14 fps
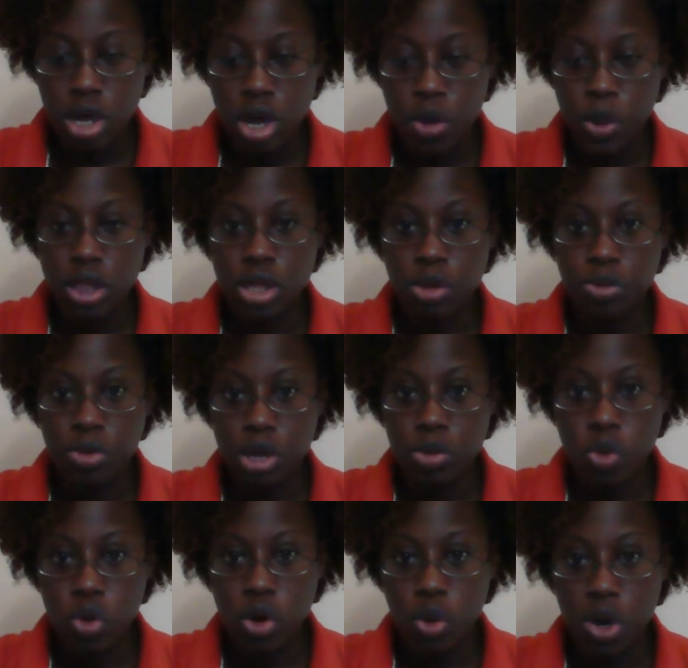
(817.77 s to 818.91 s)
a way to bring
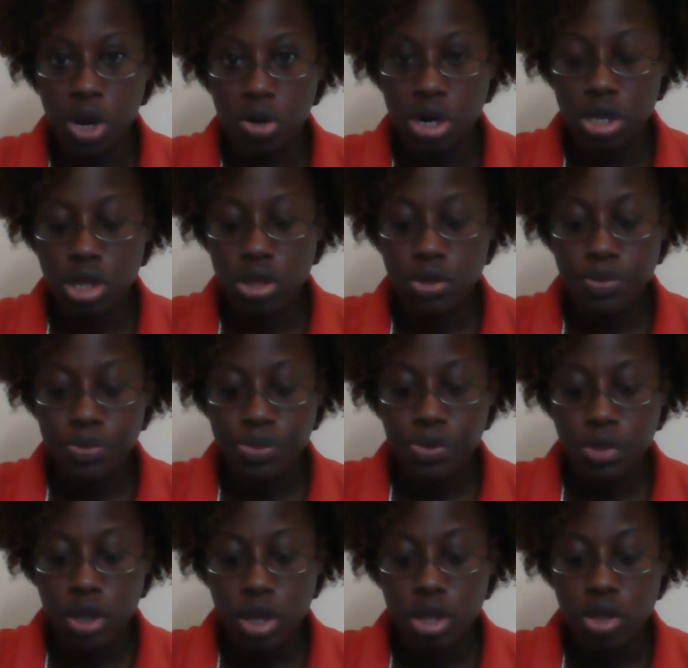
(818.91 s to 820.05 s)
more awareness.
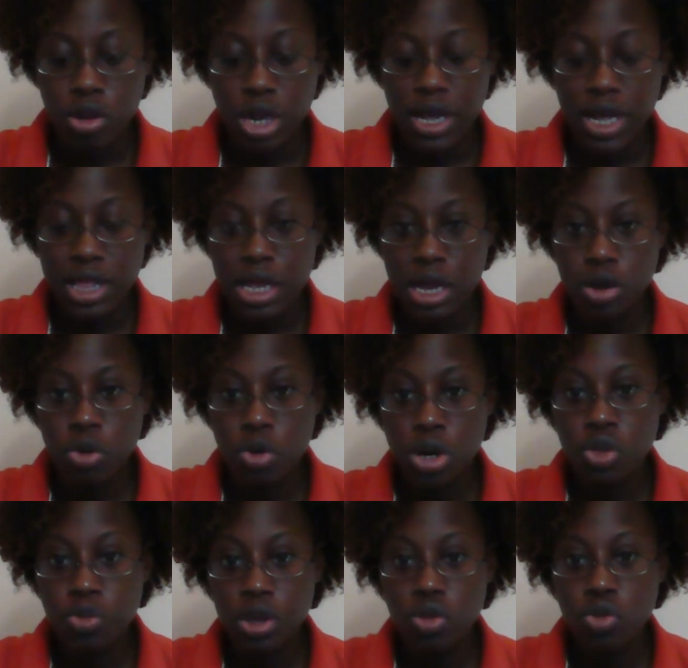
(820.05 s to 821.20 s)
So like I said, I don't want
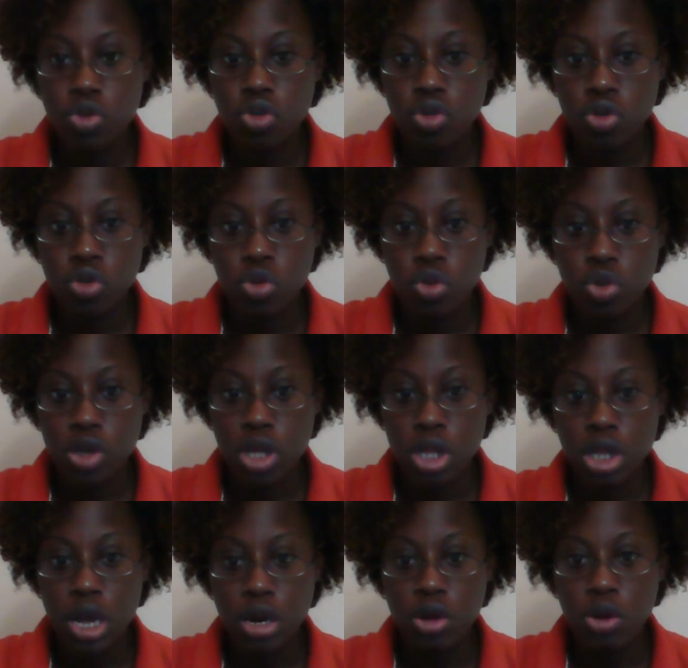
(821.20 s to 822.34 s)
to speak too soon
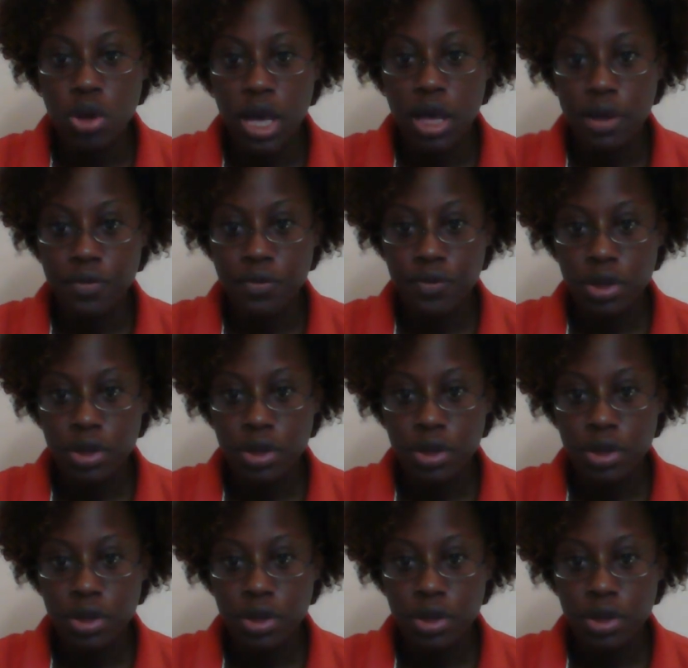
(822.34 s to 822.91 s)
because I don't have